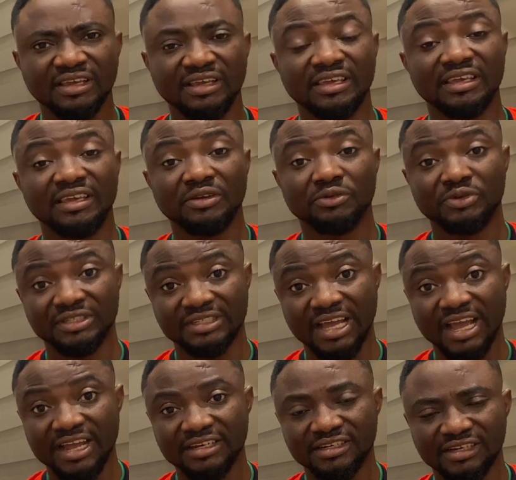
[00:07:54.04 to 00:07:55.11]
he
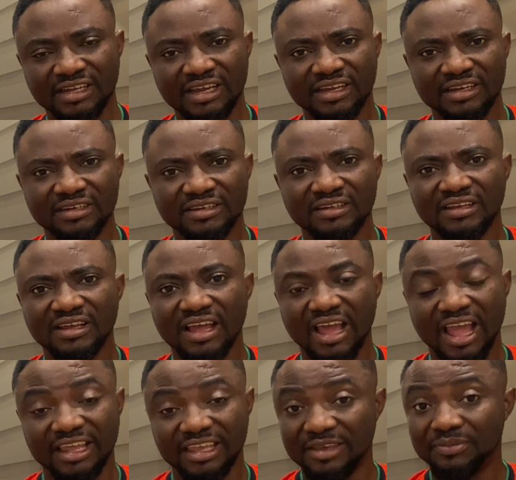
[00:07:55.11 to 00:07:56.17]
resigned, and
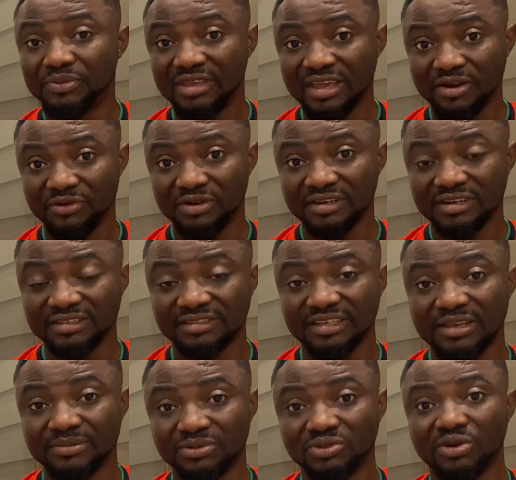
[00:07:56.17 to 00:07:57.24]
I keep hearing the
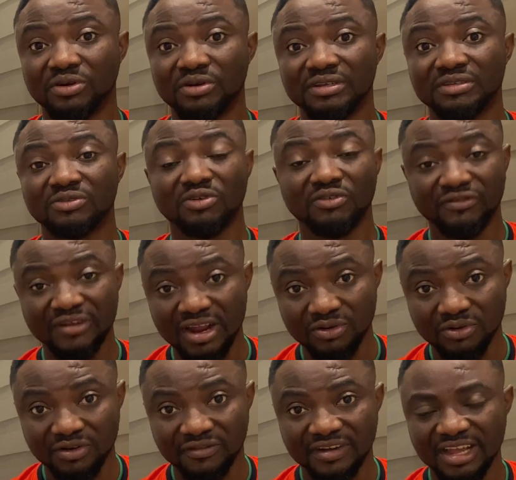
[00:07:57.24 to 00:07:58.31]
same stories over and
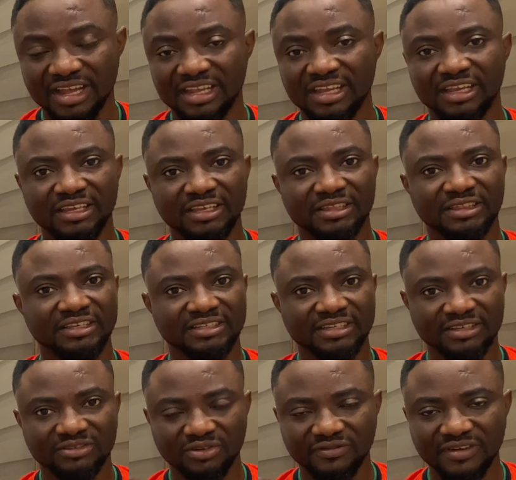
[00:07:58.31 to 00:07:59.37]
over again.
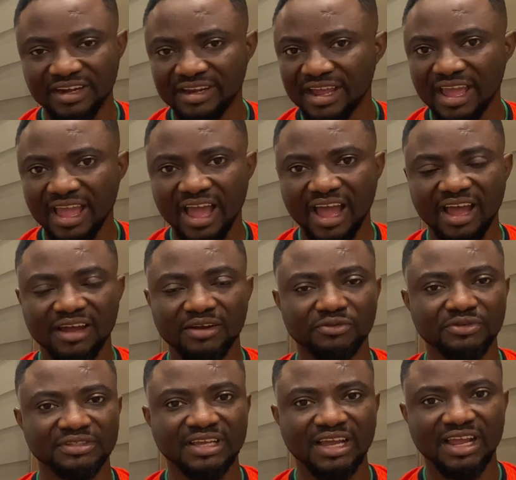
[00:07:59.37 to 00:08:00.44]
Teachers over there are
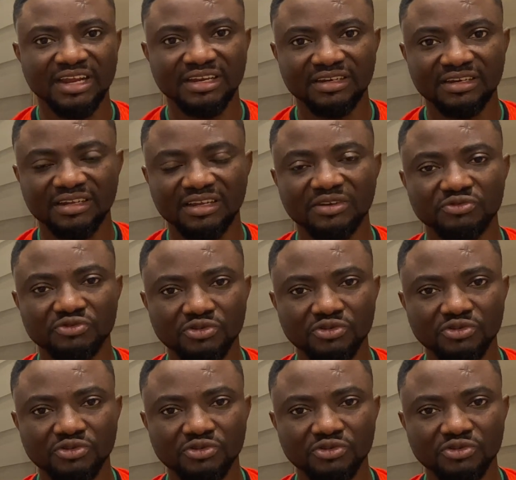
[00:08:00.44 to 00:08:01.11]
resigning in